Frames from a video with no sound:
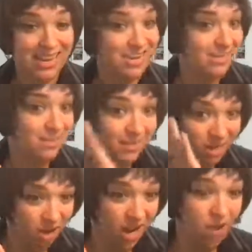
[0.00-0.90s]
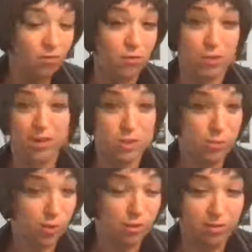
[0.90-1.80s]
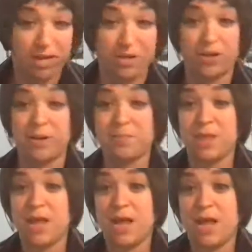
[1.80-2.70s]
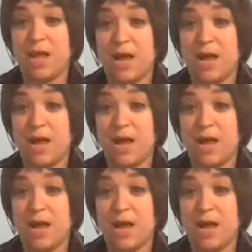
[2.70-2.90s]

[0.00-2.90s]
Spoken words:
Again, they're everywhere. It's a beautiful thing about the internet.